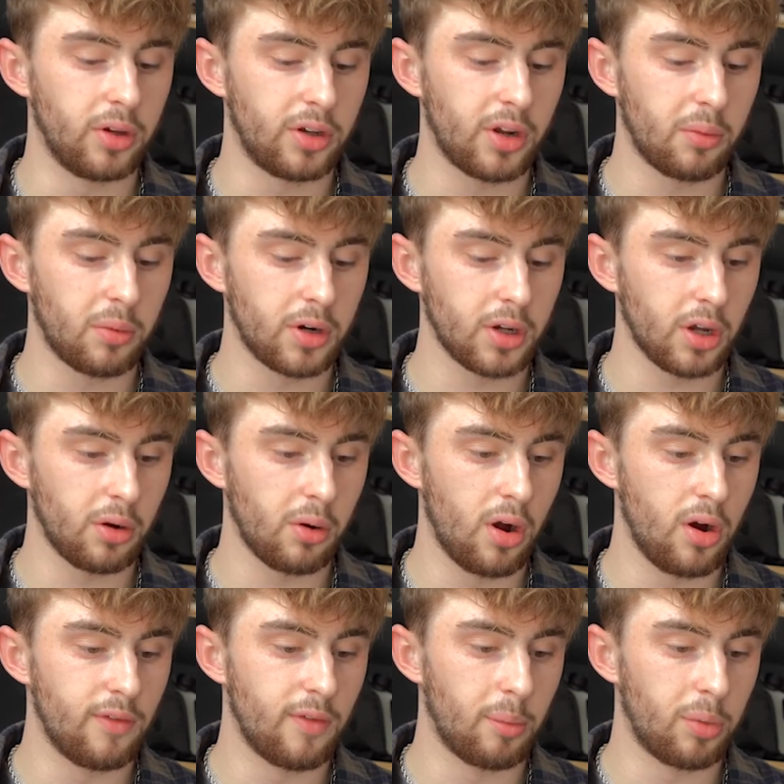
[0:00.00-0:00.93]
You don't want to go
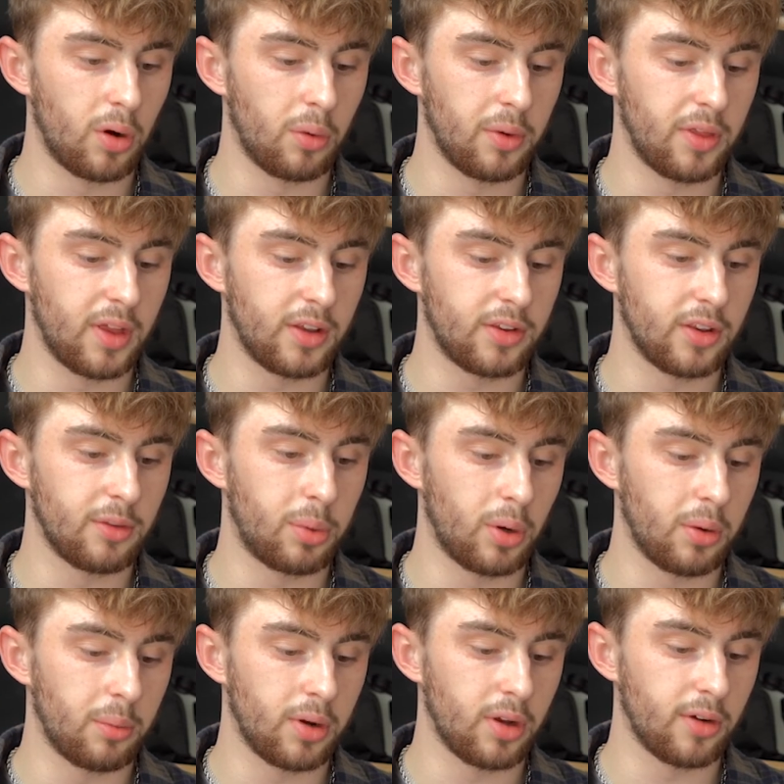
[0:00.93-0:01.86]
overboard with it to the
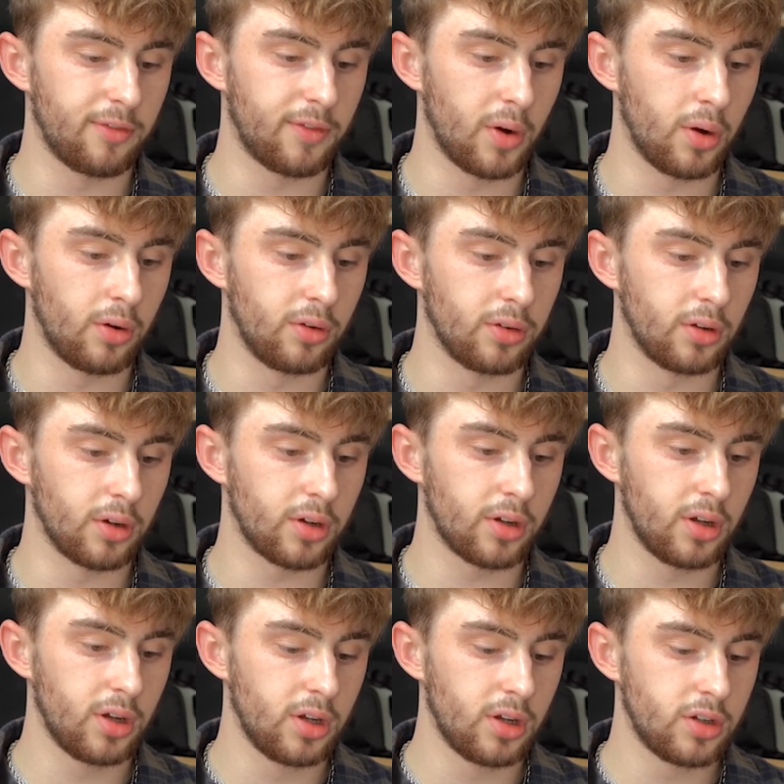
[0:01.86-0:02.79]
point where your photos
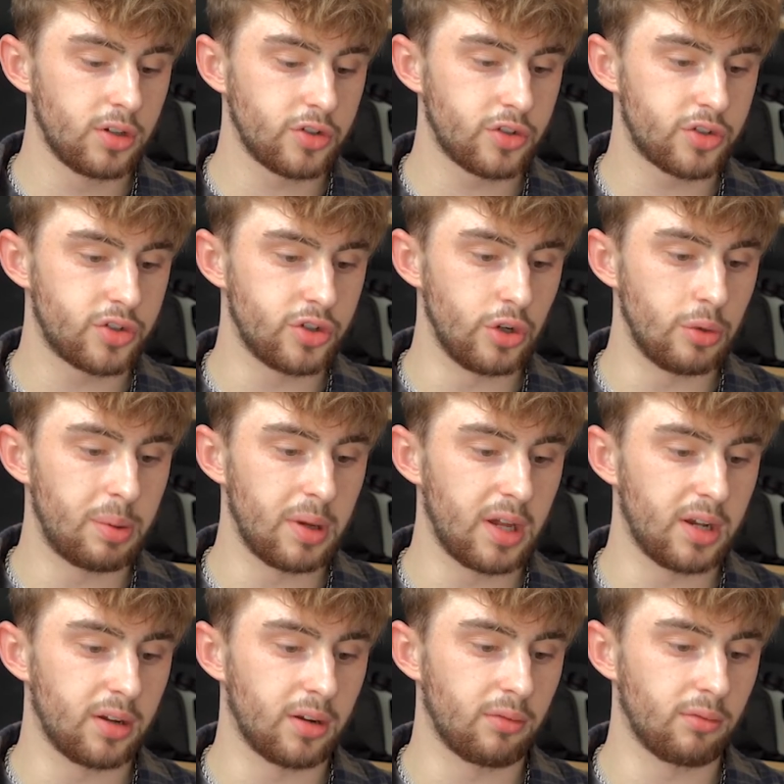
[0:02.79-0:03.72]
look
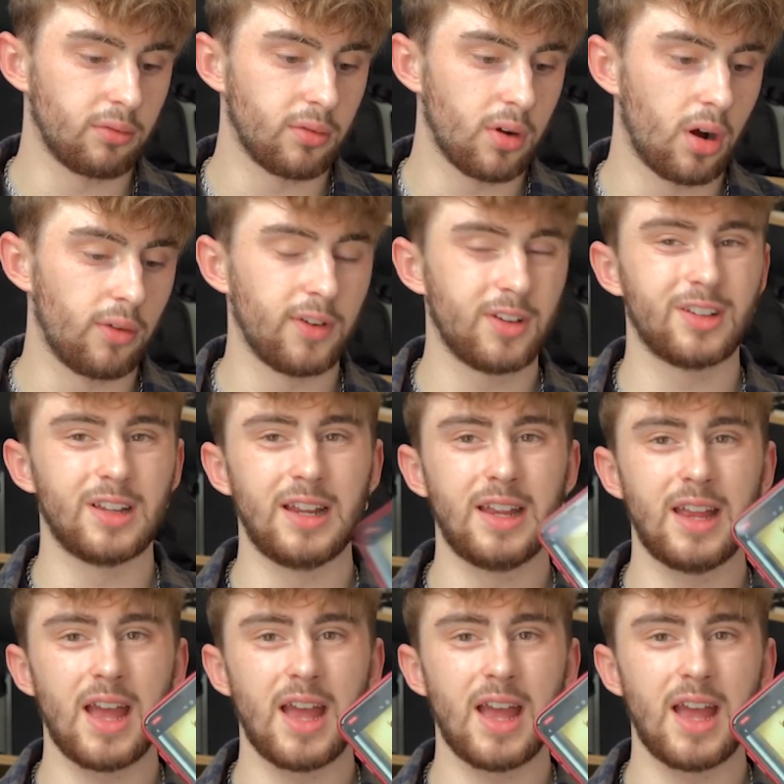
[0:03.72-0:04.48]
stupid and obviously